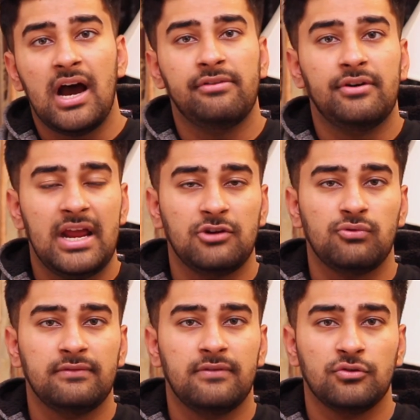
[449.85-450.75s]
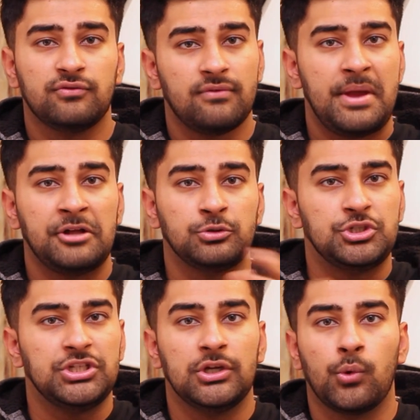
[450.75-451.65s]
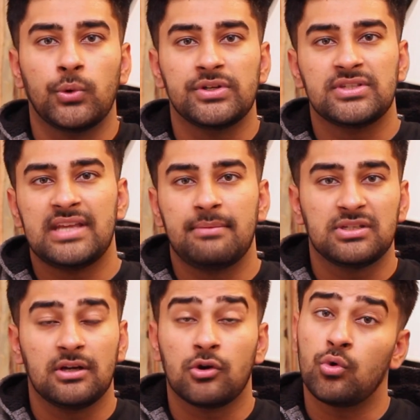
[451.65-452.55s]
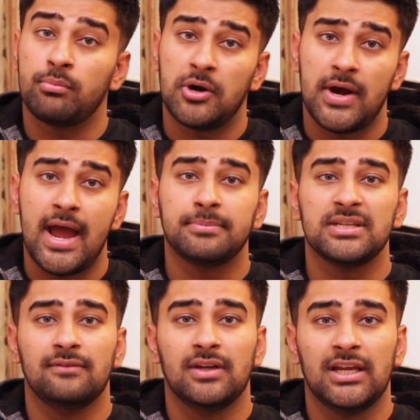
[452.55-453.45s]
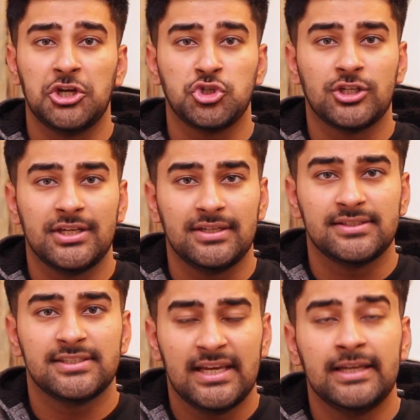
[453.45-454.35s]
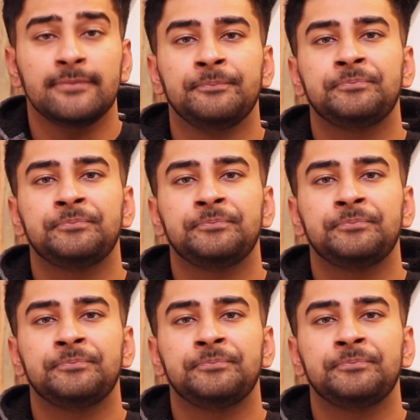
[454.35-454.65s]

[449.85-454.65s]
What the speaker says: other Android phones from LG or Samsung or perhaps even HTC.